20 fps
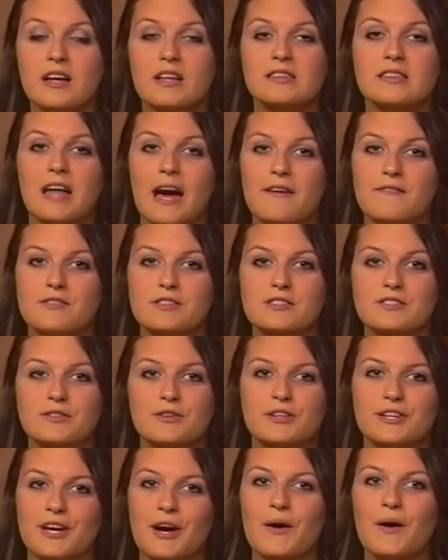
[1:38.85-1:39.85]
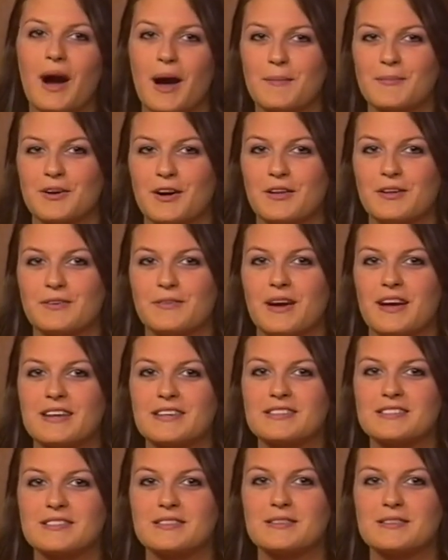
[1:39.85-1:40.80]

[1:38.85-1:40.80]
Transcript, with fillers: Live in the studio, I'm Carly Ranks.